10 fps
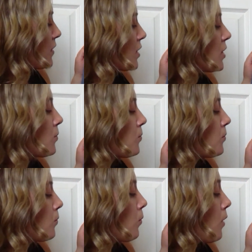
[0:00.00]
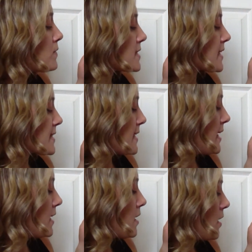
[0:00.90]
fear you won't
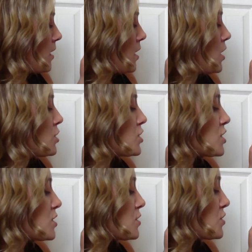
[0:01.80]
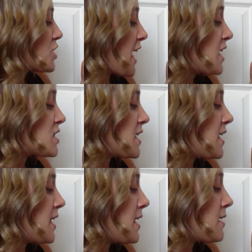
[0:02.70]
succeed, just a change
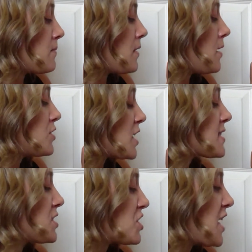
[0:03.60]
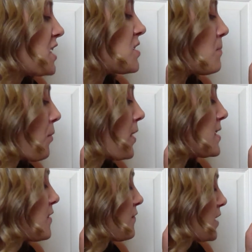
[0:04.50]
in
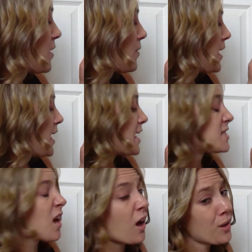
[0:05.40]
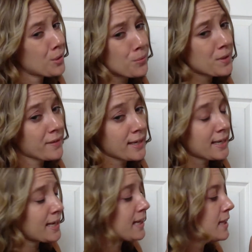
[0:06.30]
point of view is all you really
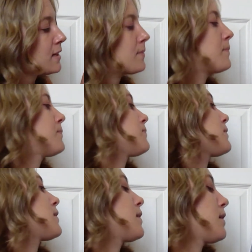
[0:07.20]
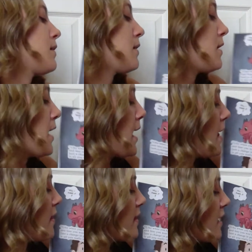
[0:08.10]
need.
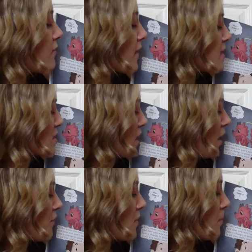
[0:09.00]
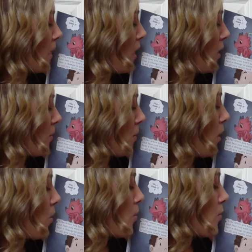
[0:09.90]
The inventor of the bulb,
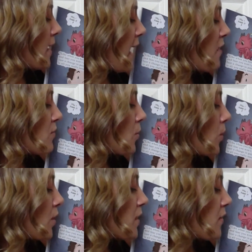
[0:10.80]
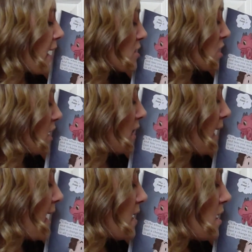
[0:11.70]
who gave the world electric
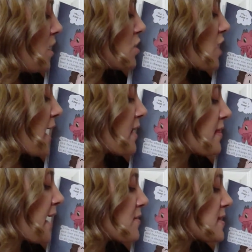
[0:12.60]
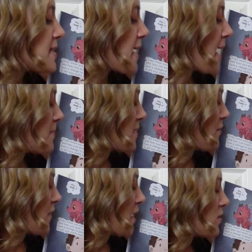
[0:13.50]
light, tried 1,000 times and
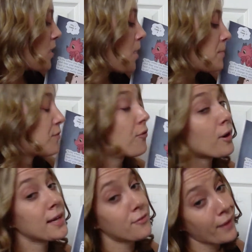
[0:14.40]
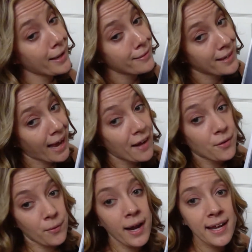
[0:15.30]
failed before he finally got it
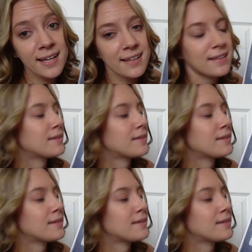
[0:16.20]
right.